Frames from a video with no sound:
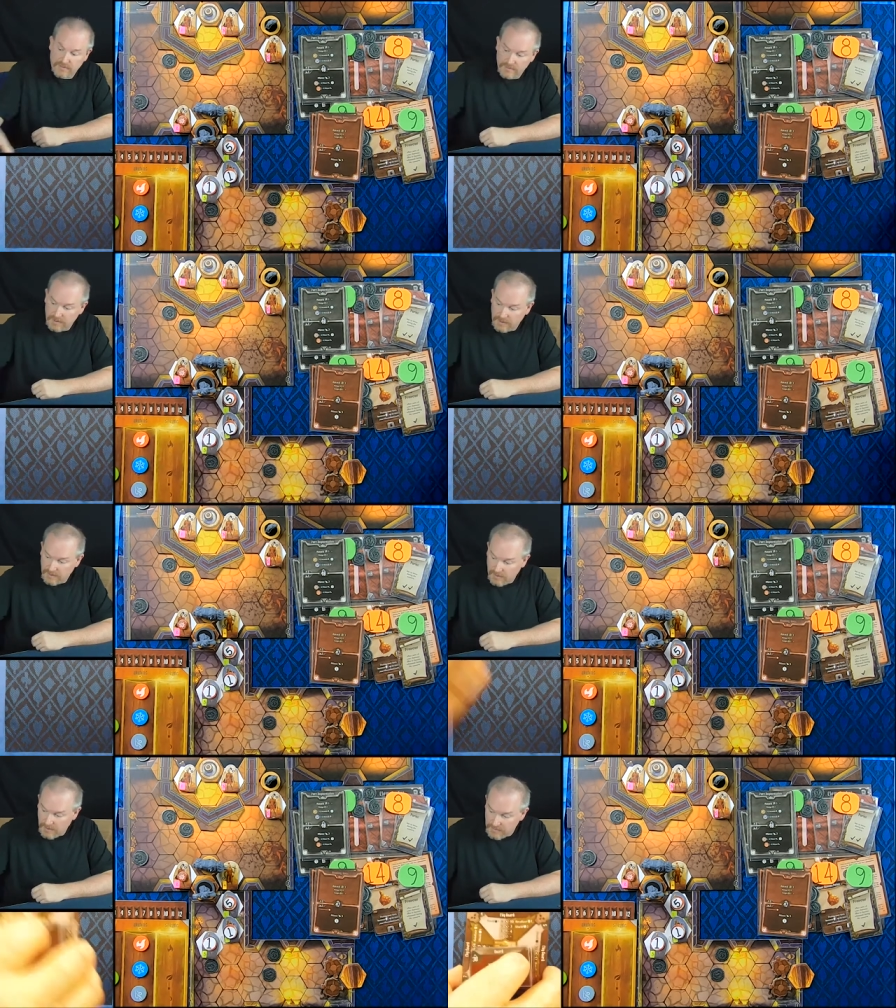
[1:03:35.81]
City
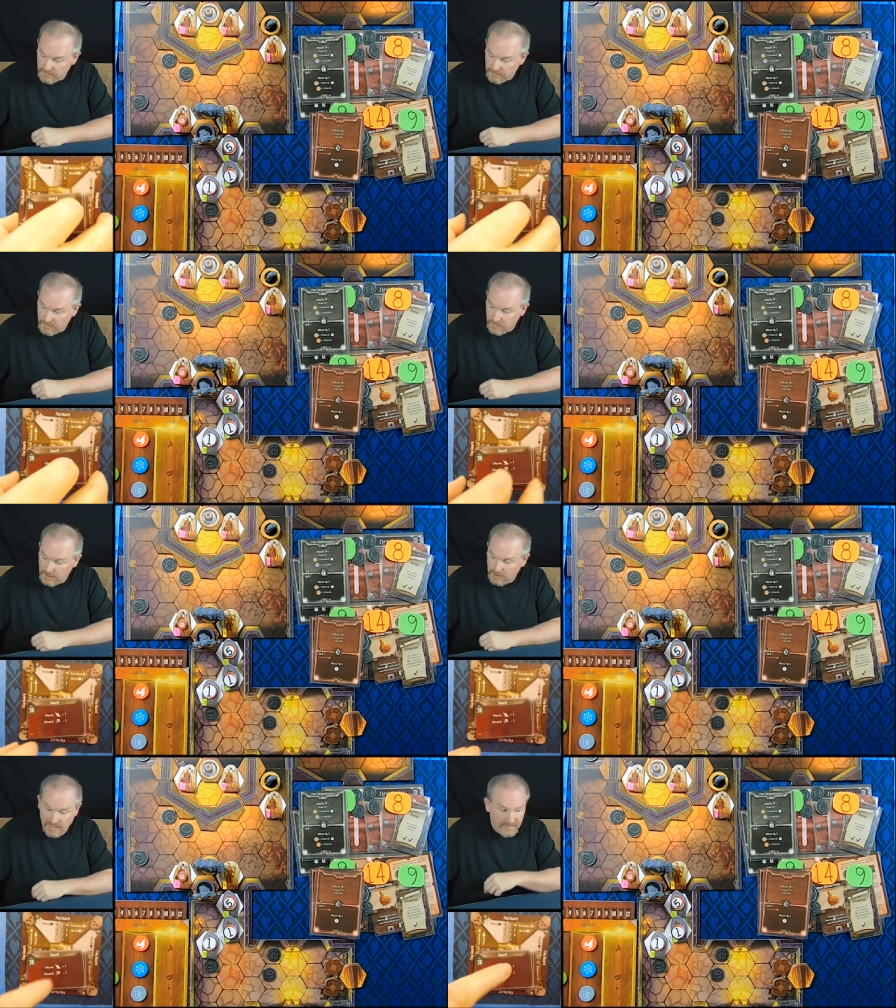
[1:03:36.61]
guard, there's only
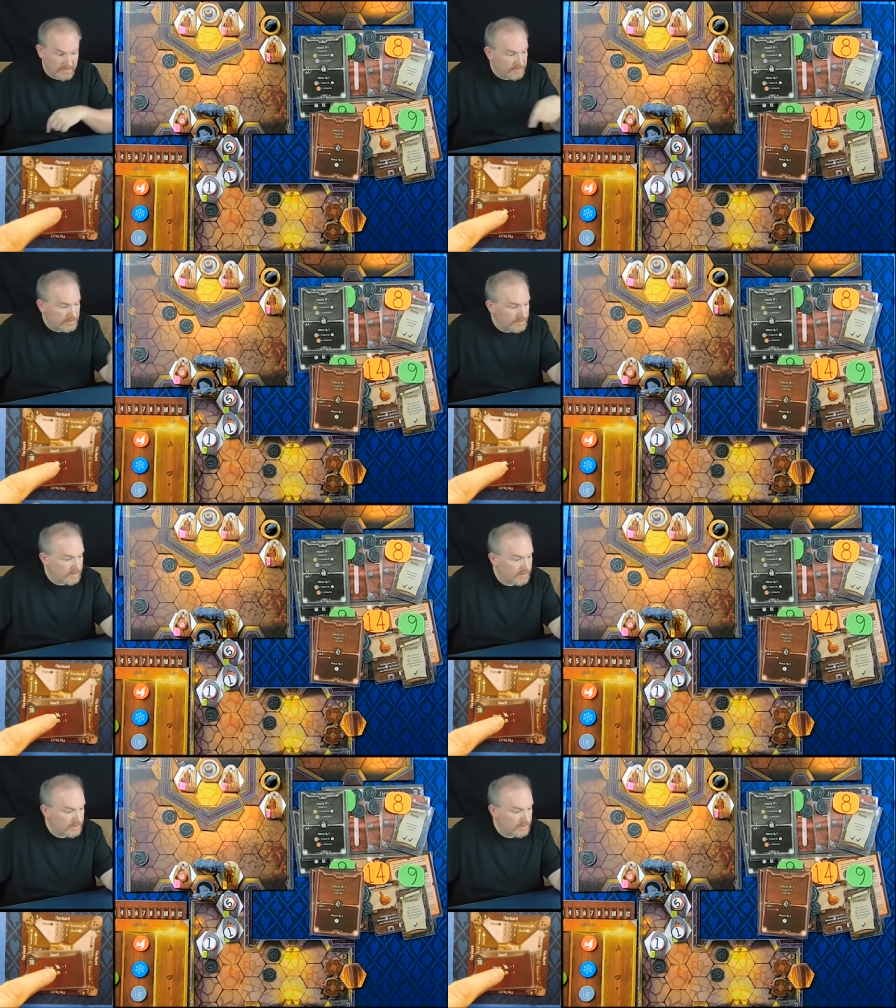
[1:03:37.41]
1 left.